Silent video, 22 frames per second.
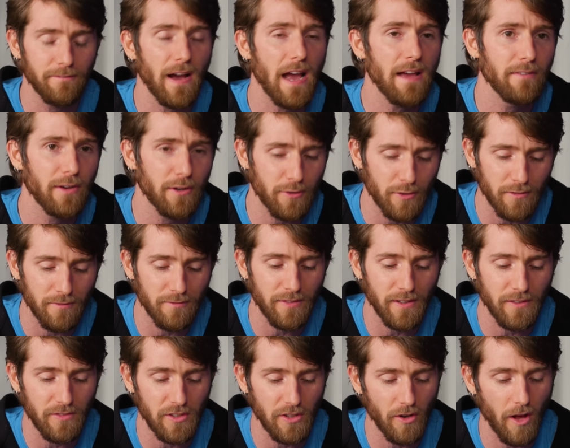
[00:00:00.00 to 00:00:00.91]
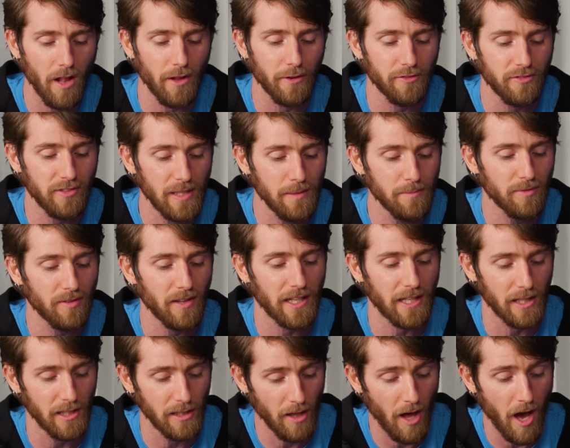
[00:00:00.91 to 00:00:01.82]
five hundred fifty dollars seems
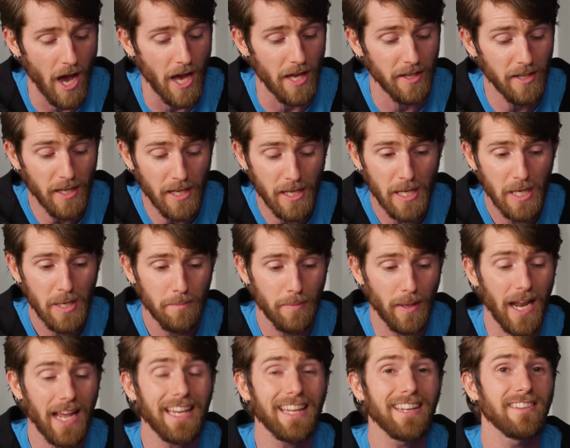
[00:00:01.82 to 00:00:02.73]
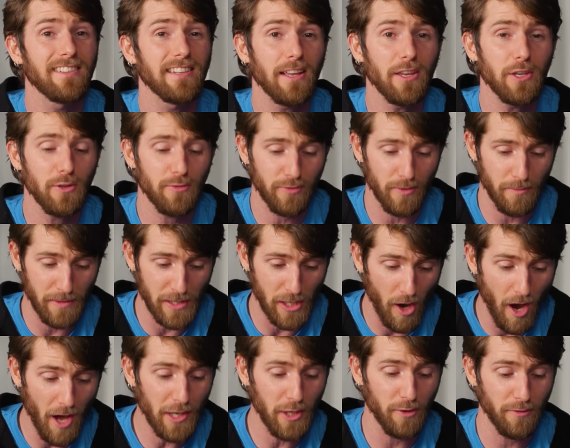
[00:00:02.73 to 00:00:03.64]
like a lot. But I can tell you from
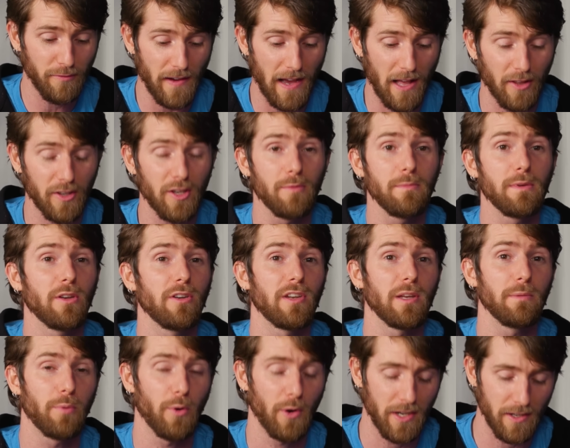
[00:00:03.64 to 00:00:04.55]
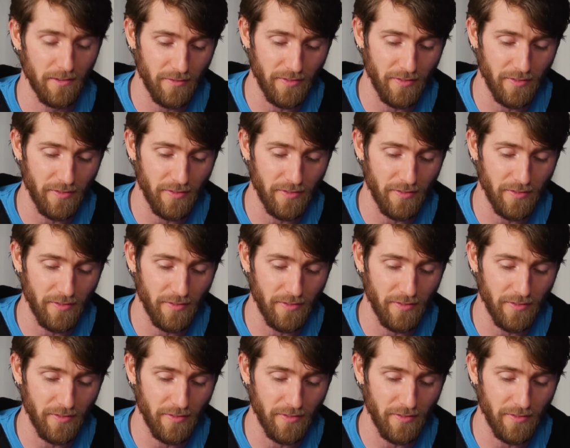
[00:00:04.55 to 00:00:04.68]
the audiophile community point